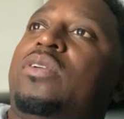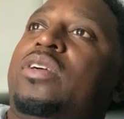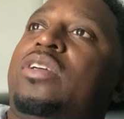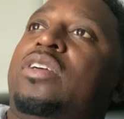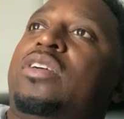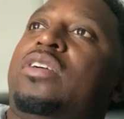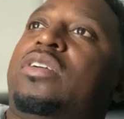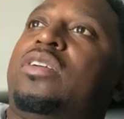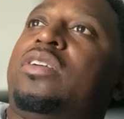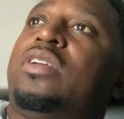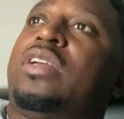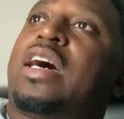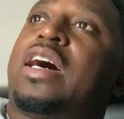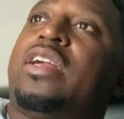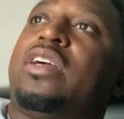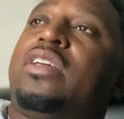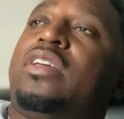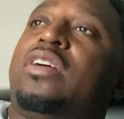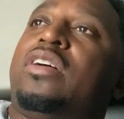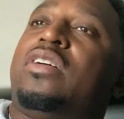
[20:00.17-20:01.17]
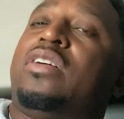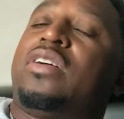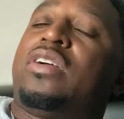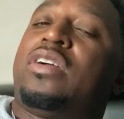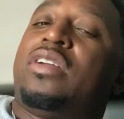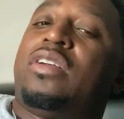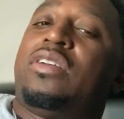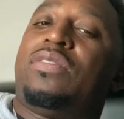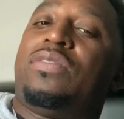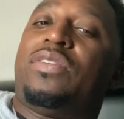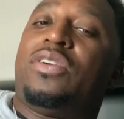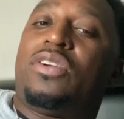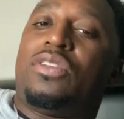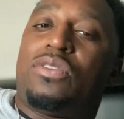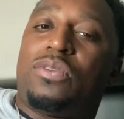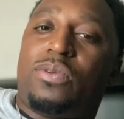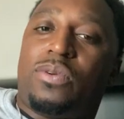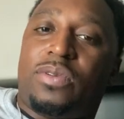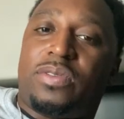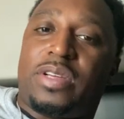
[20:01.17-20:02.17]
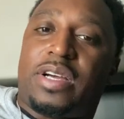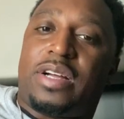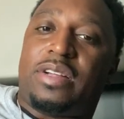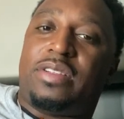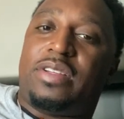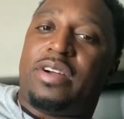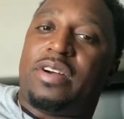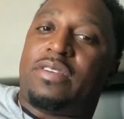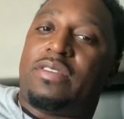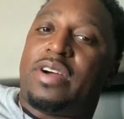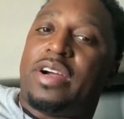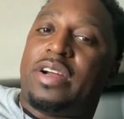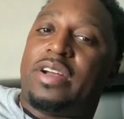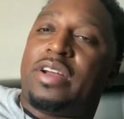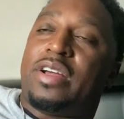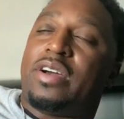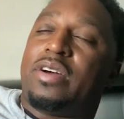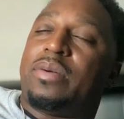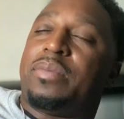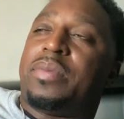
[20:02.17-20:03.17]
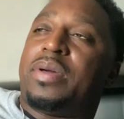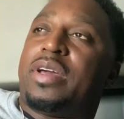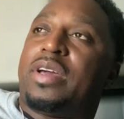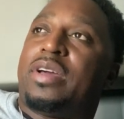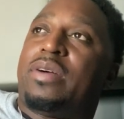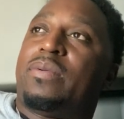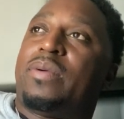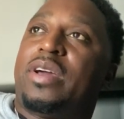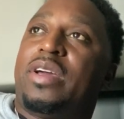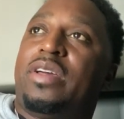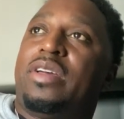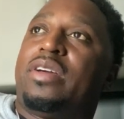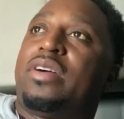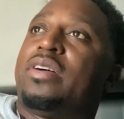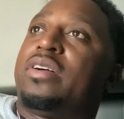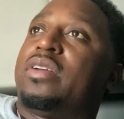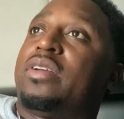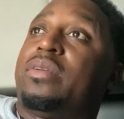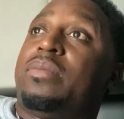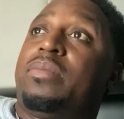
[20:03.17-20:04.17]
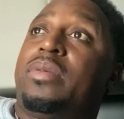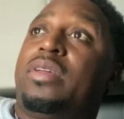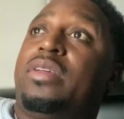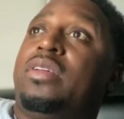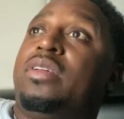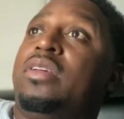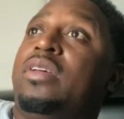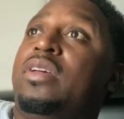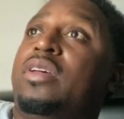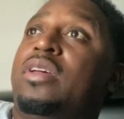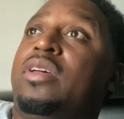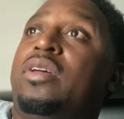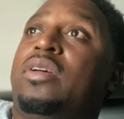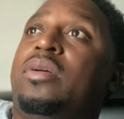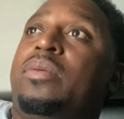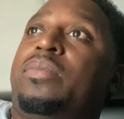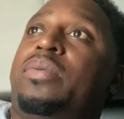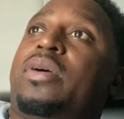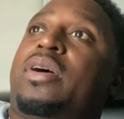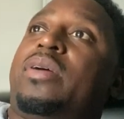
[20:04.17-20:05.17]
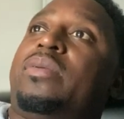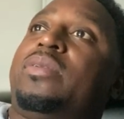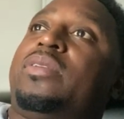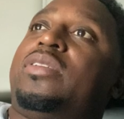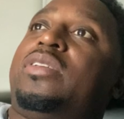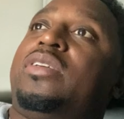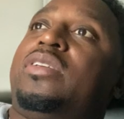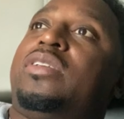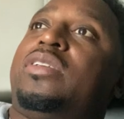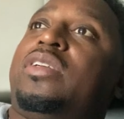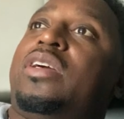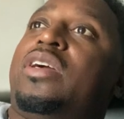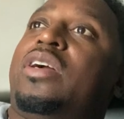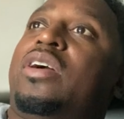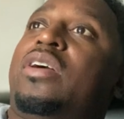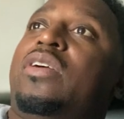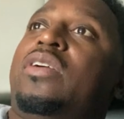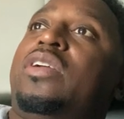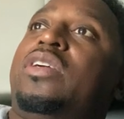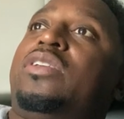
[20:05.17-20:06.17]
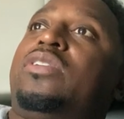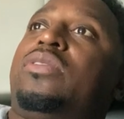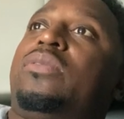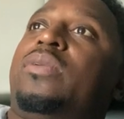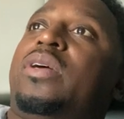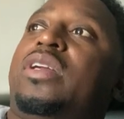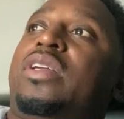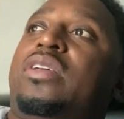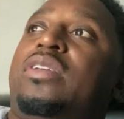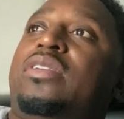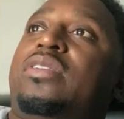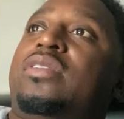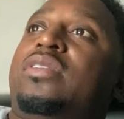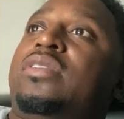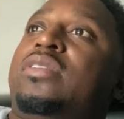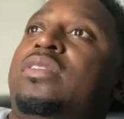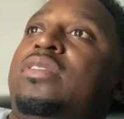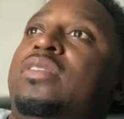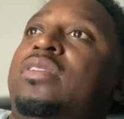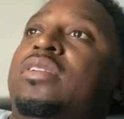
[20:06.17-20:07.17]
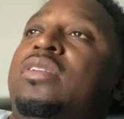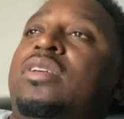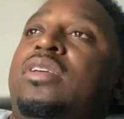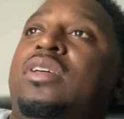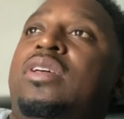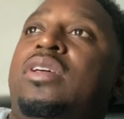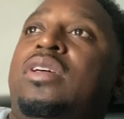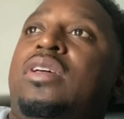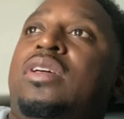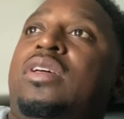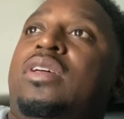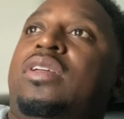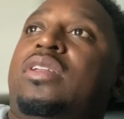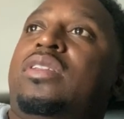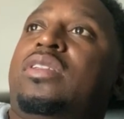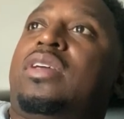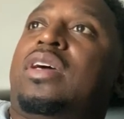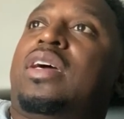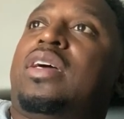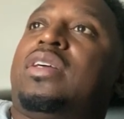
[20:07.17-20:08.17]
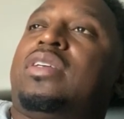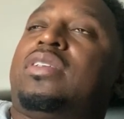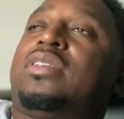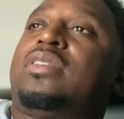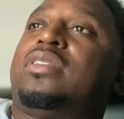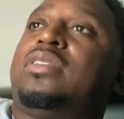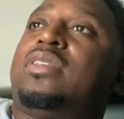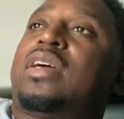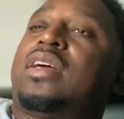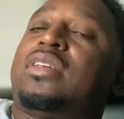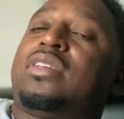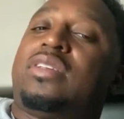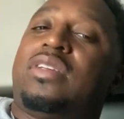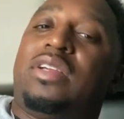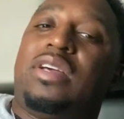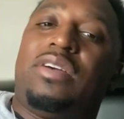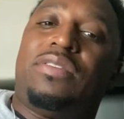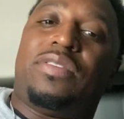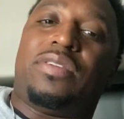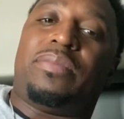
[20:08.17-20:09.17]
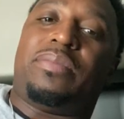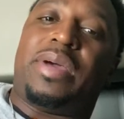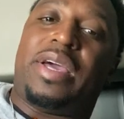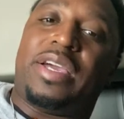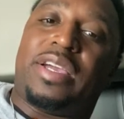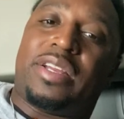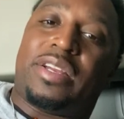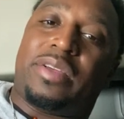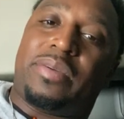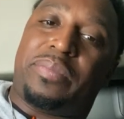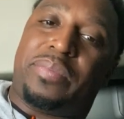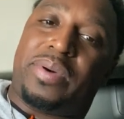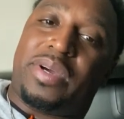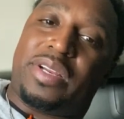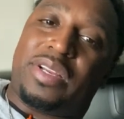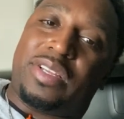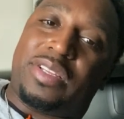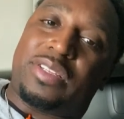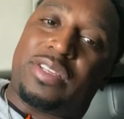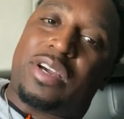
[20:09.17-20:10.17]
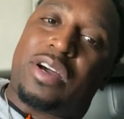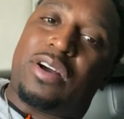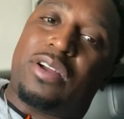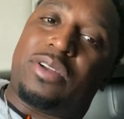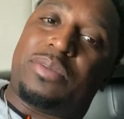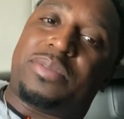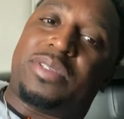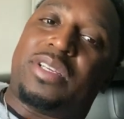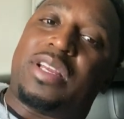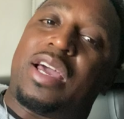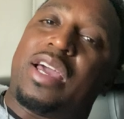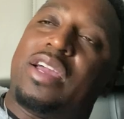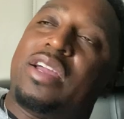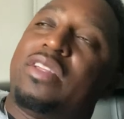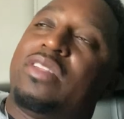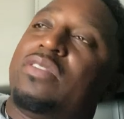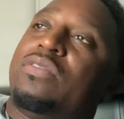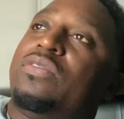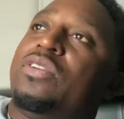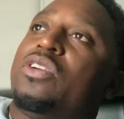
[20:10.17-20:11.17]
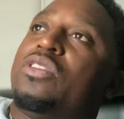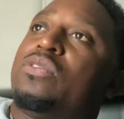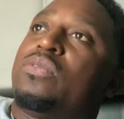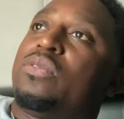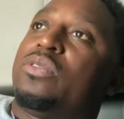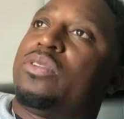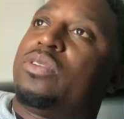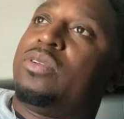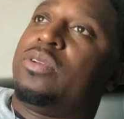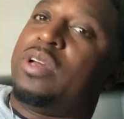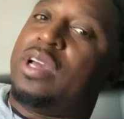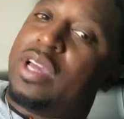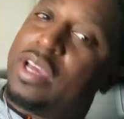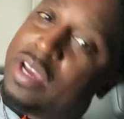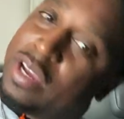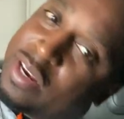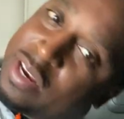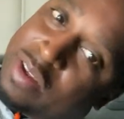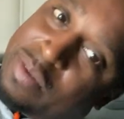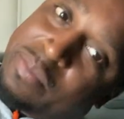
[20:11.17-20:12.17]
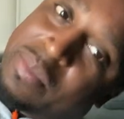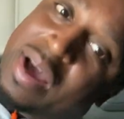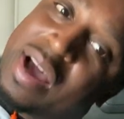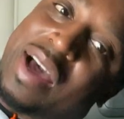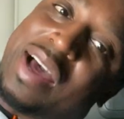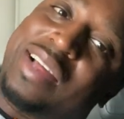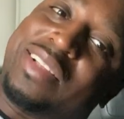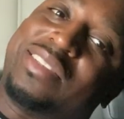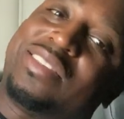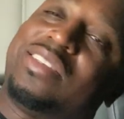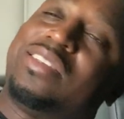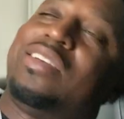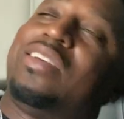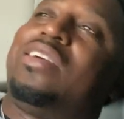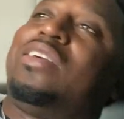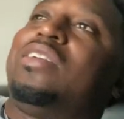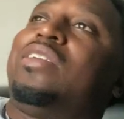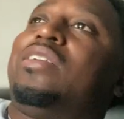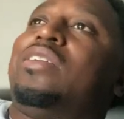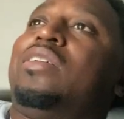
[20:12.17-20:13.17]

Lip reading: a lot of young individuals out there right now, man, way younger than me, probably still in their early 20s, that's living, making it, but it's all up to that individual and their mindset.